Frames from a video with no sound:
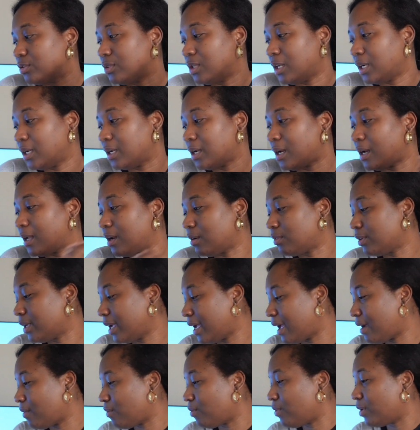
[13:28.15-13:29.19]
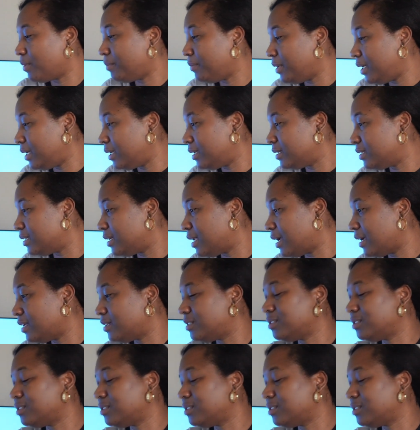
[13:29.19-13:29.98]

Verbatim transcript: Thank God I only have one meeting today.